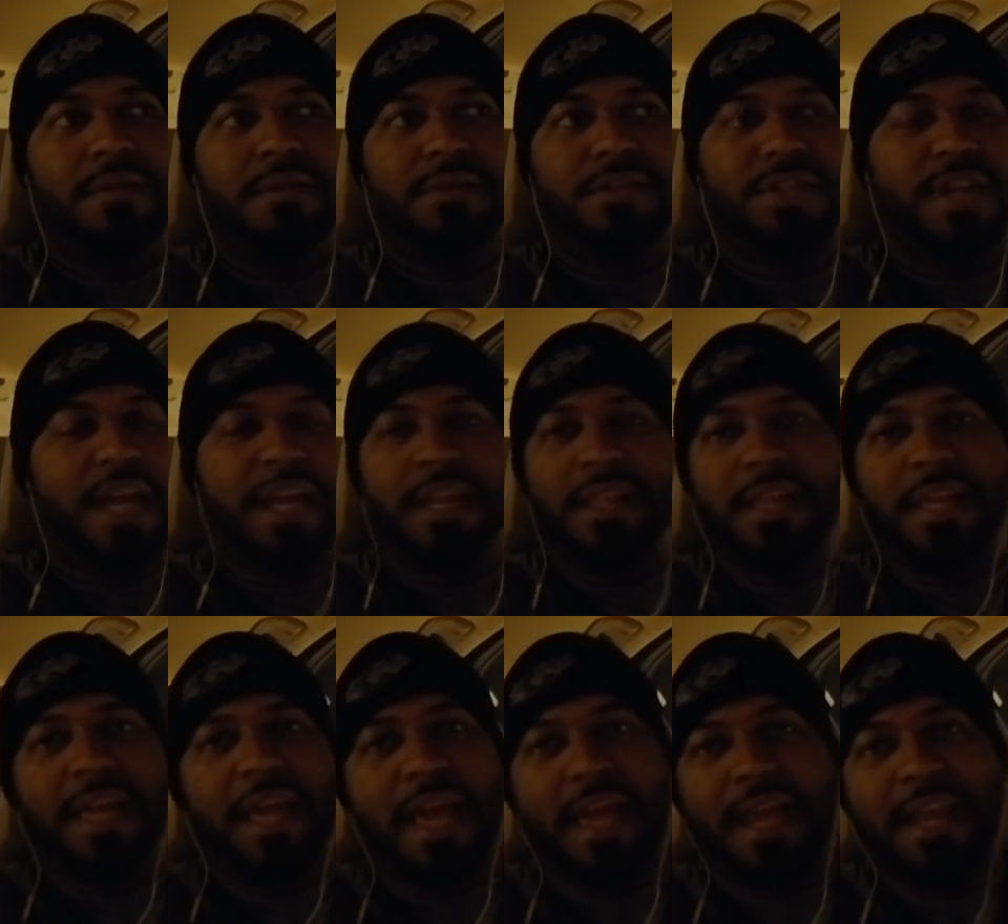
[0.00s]
Shannon the
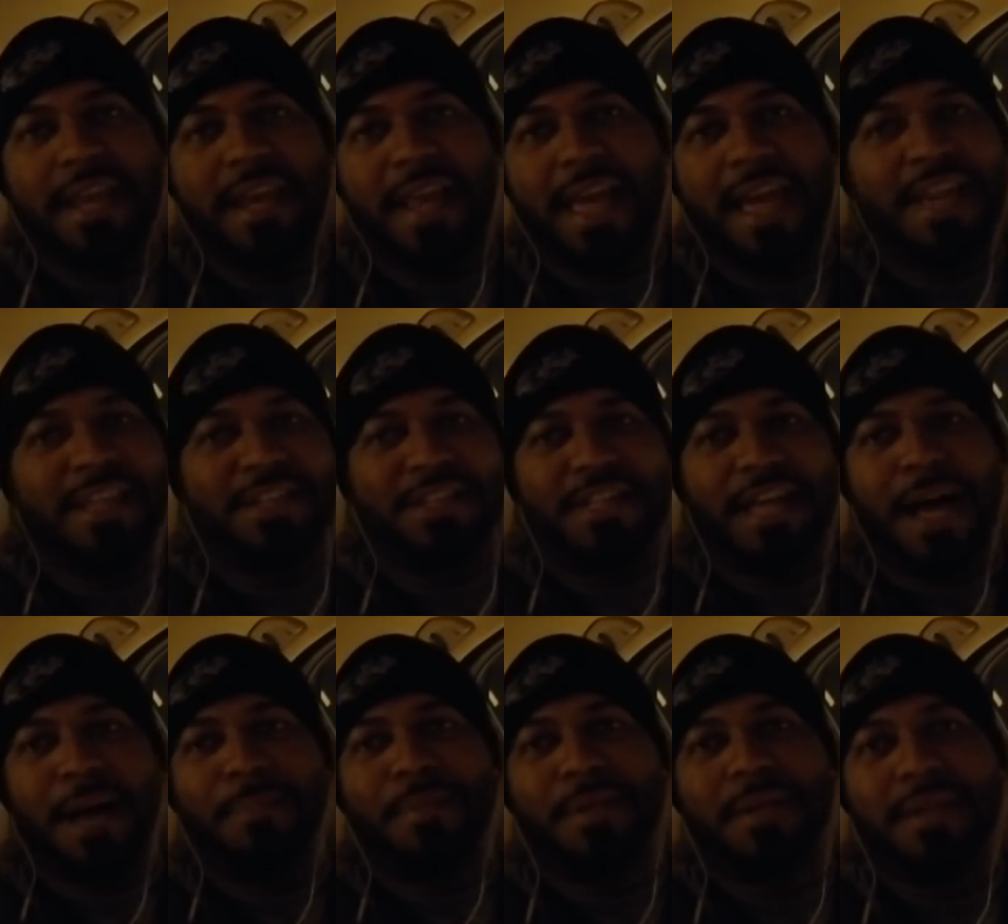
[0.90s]
Cannon ain't
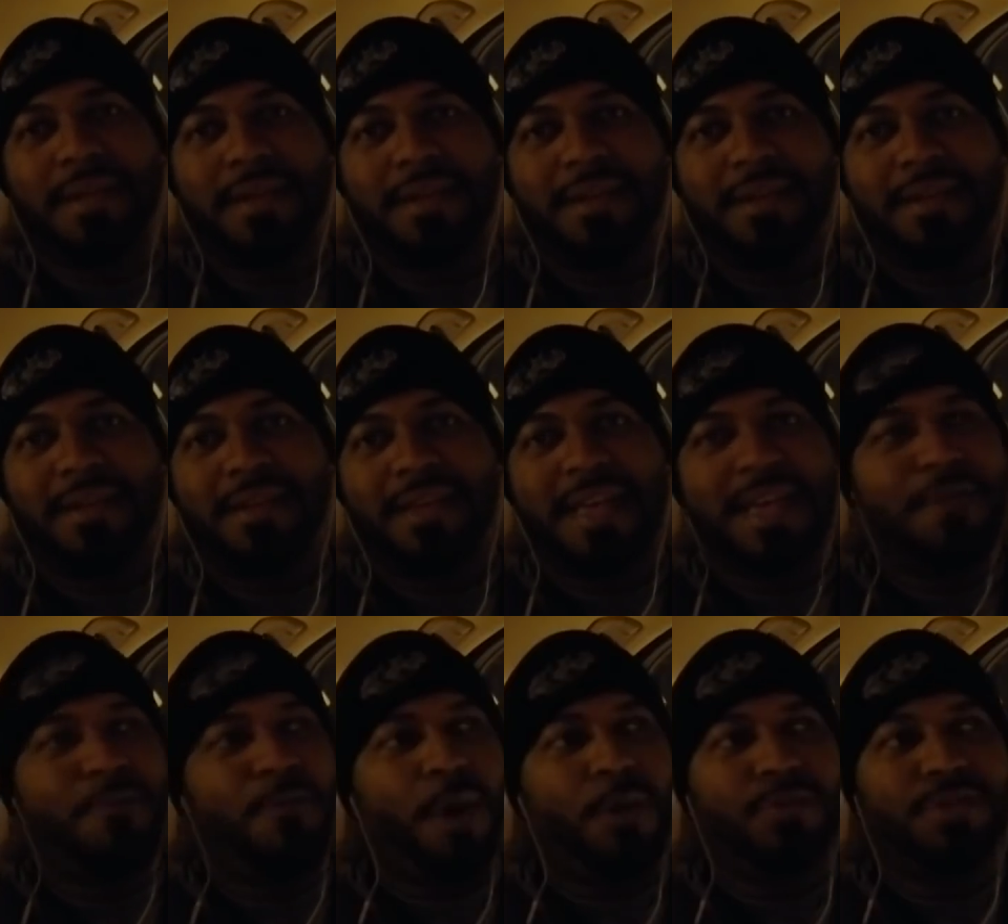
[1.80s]
stopping. He
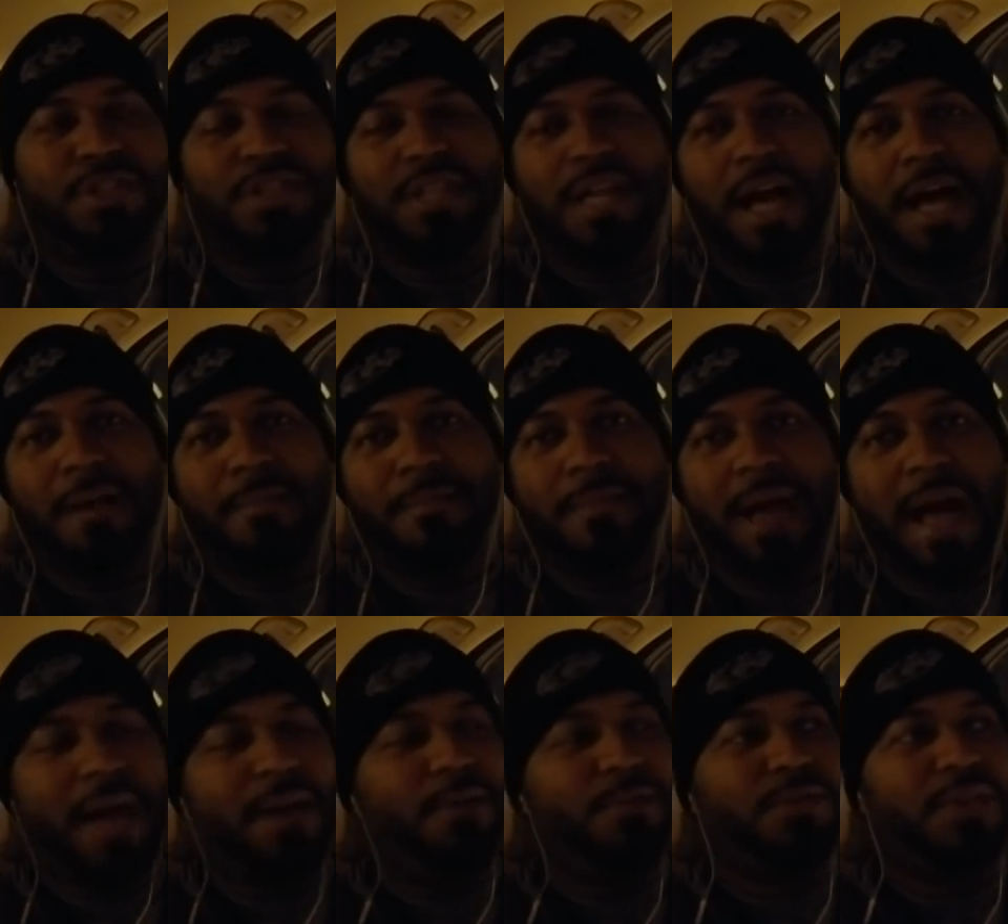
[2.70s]
won't stop.
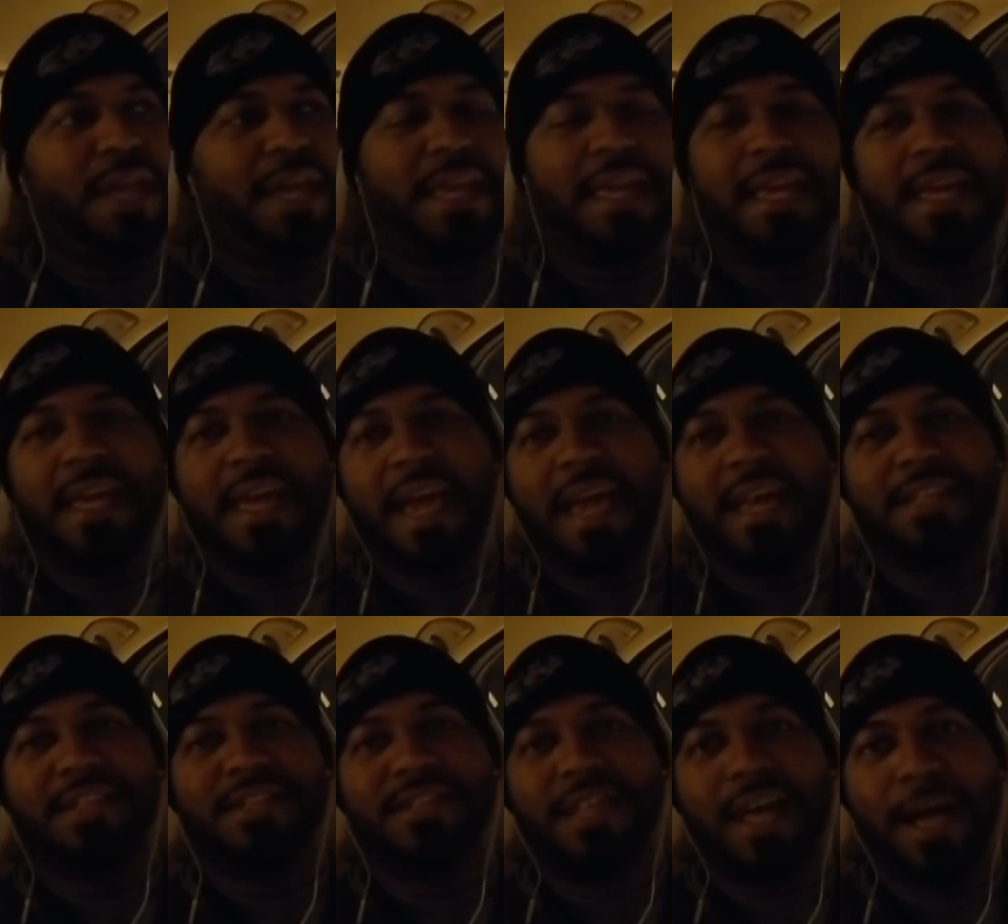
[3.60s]
I don't think he
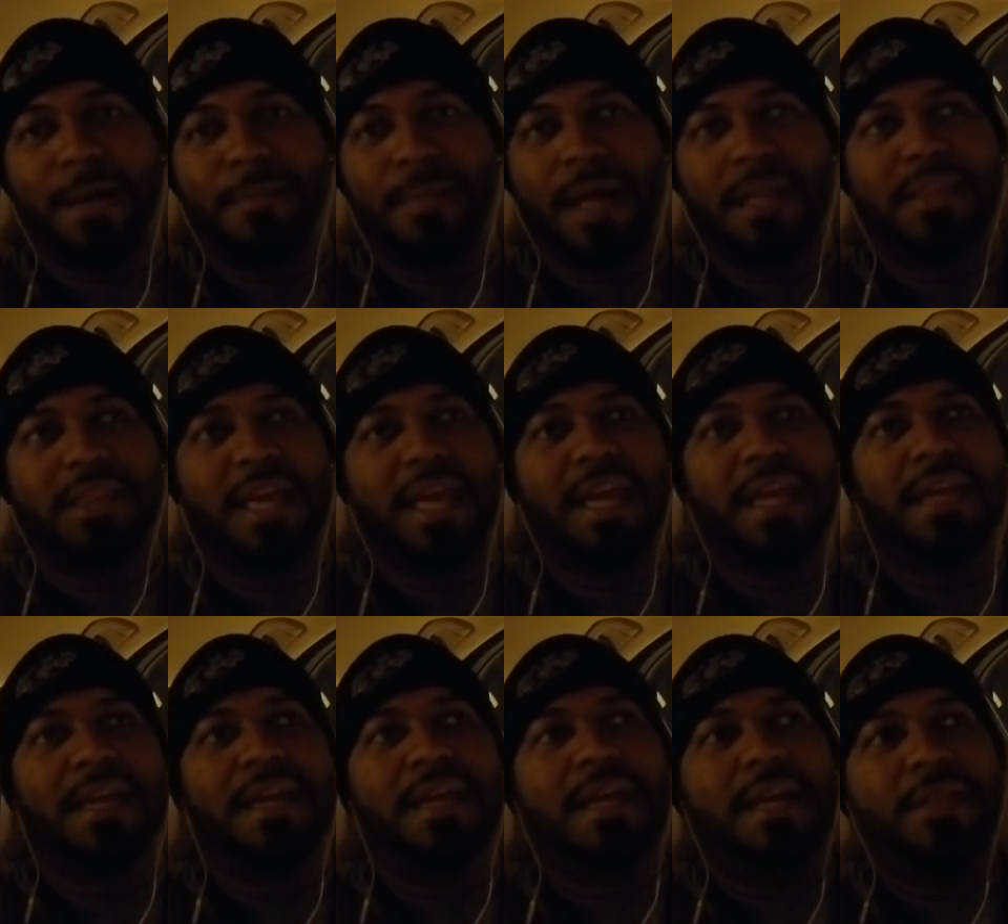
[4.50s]
can stop. I think
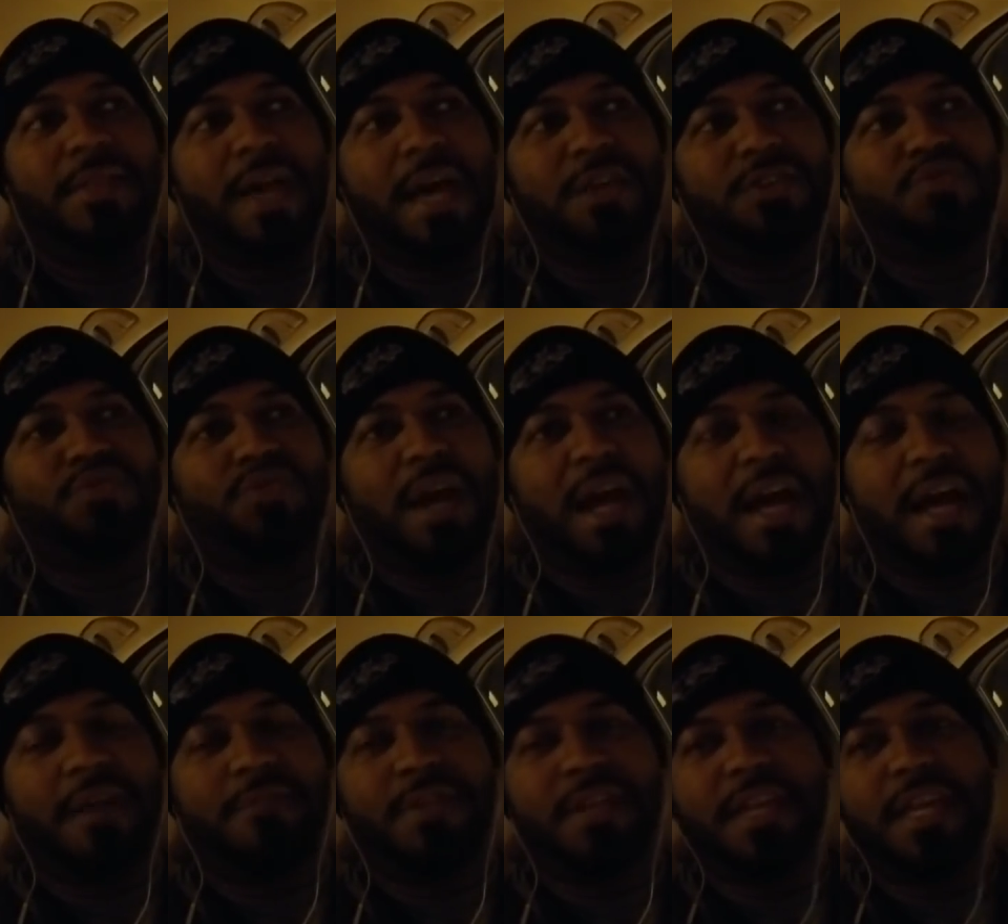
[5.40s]
that
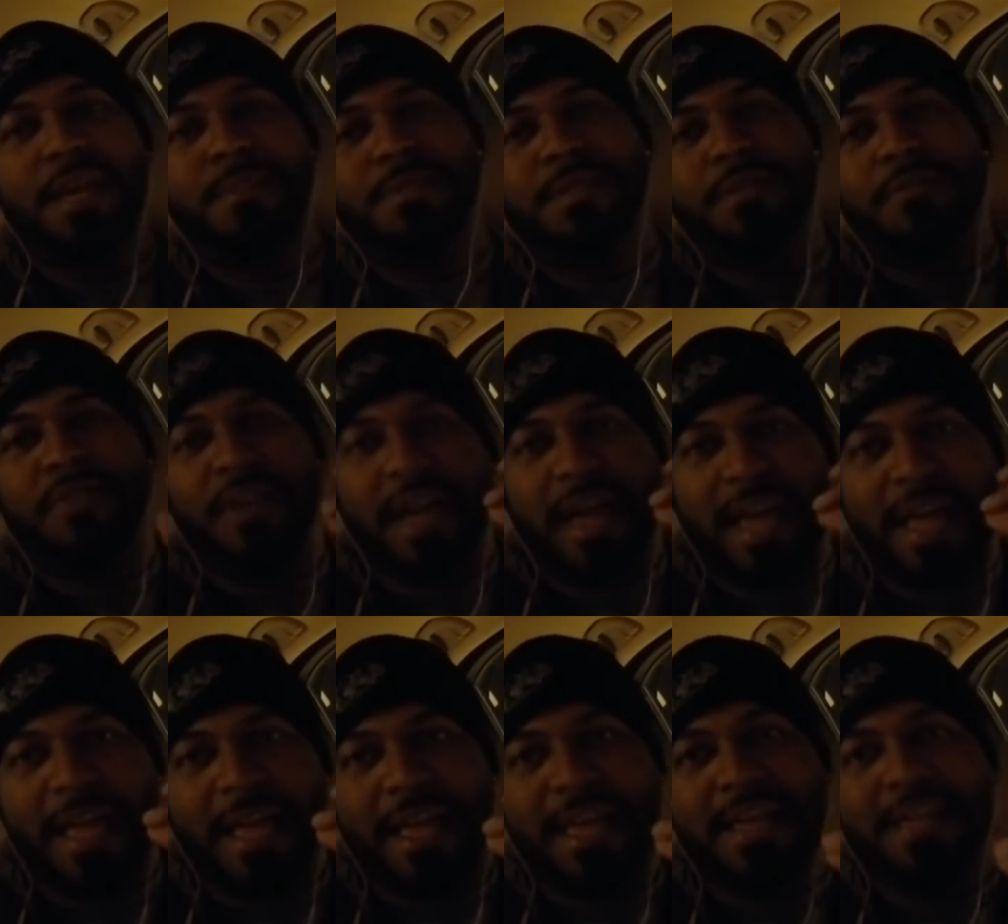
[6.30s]
drive it keeps his
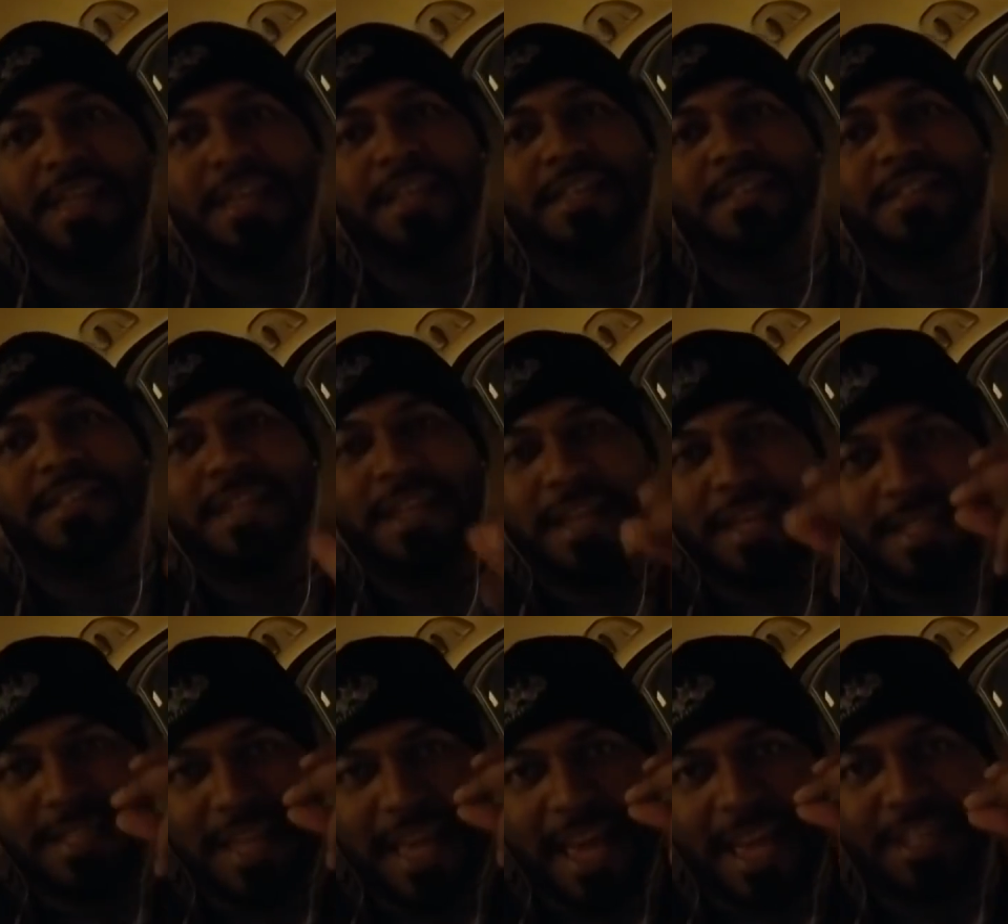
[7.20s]
his
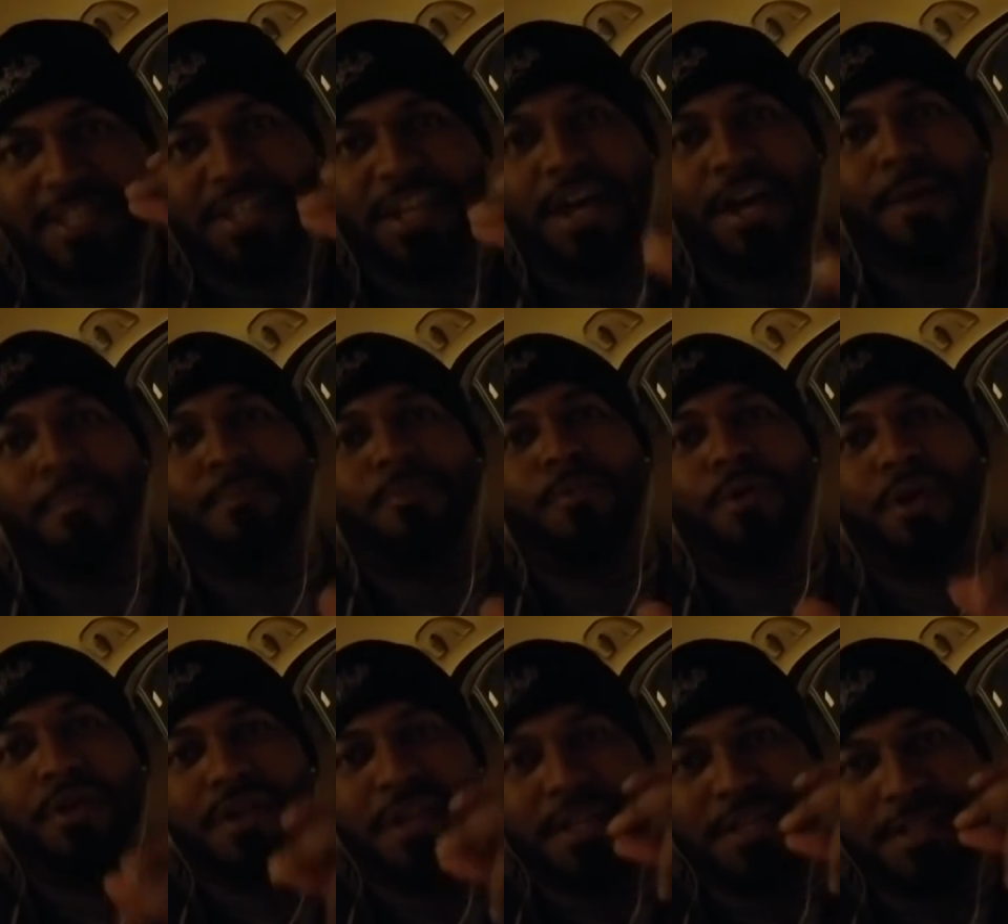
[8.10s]
his angst up where
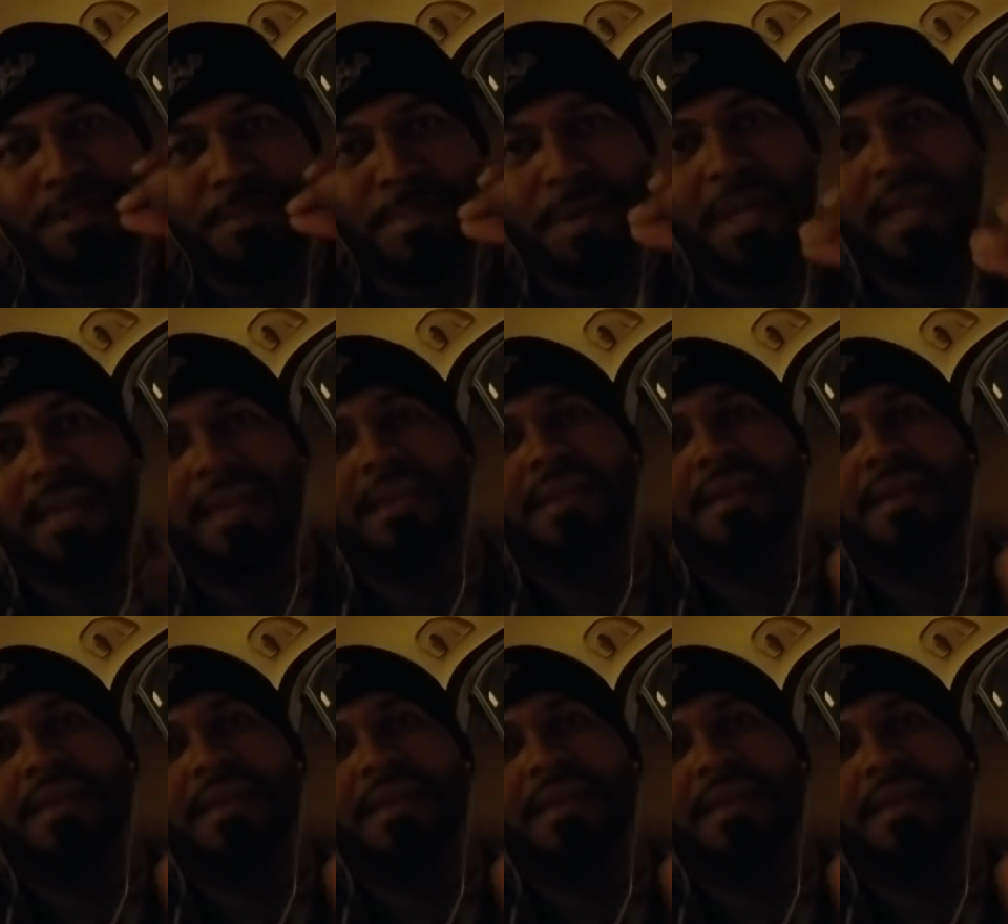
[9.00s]
it needs to be,